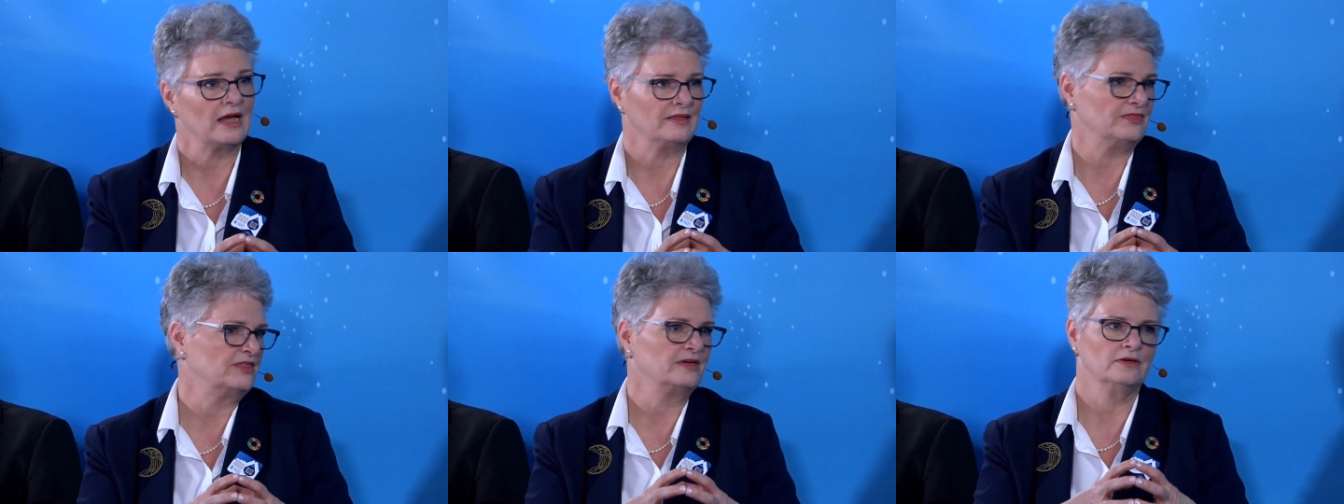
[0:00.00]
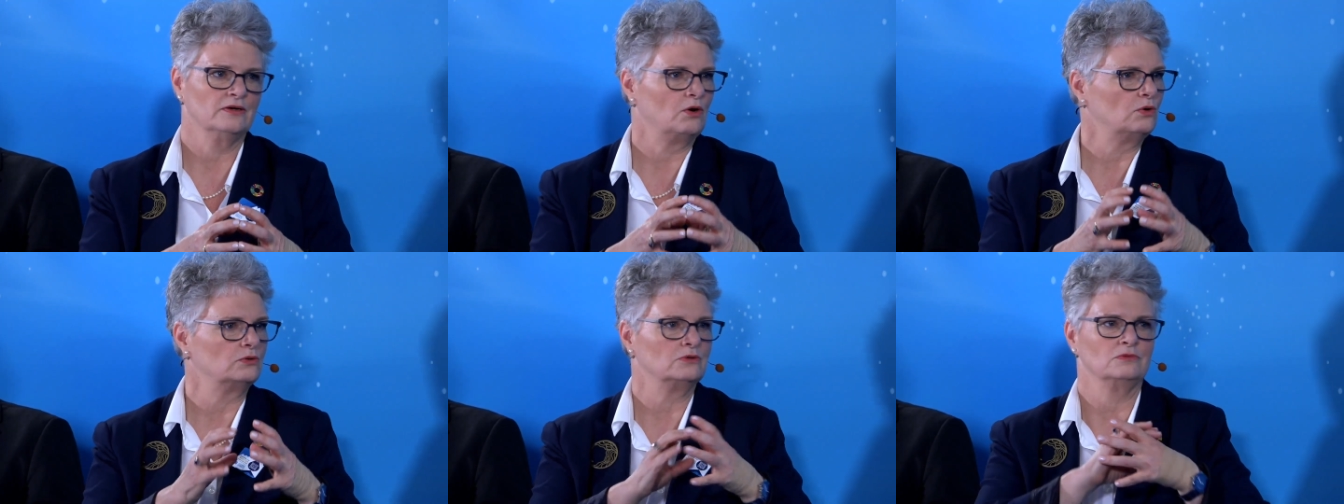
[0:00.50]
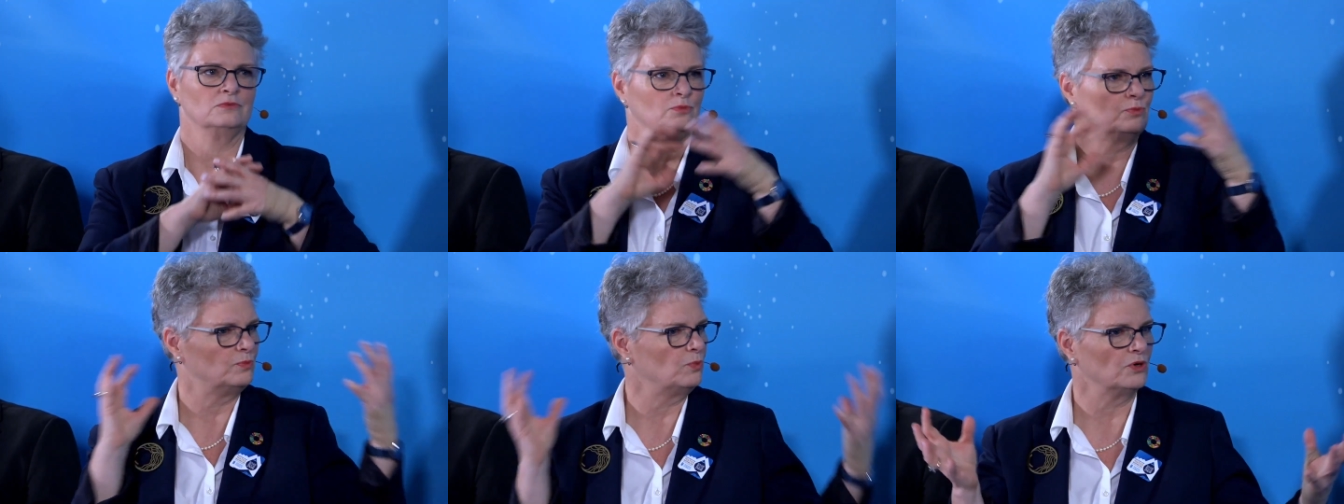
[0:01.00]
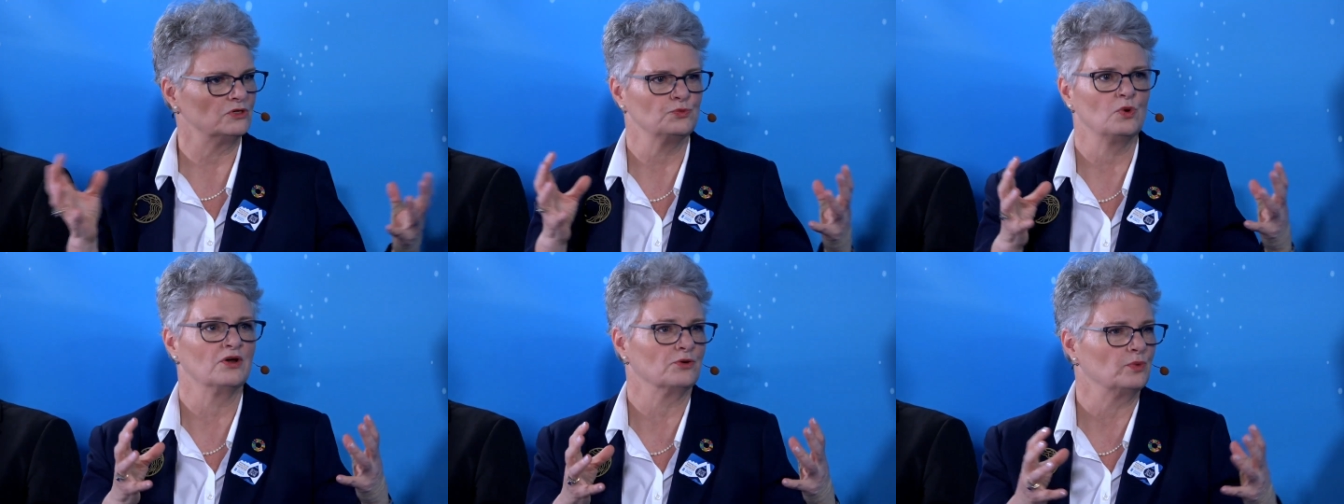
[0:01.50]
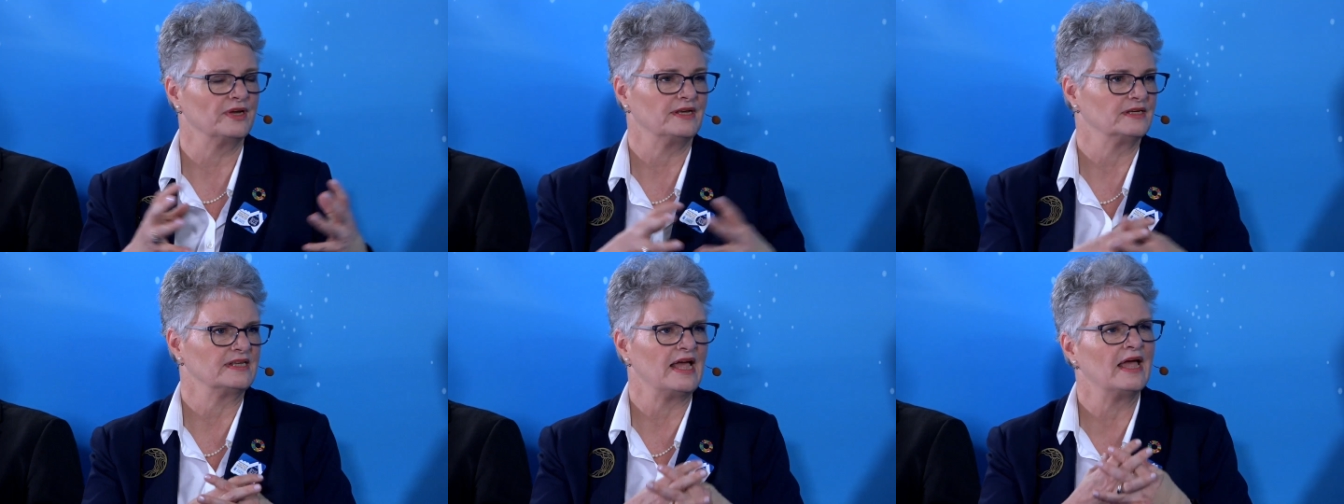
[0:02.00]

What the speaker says: And the whole World Water Week,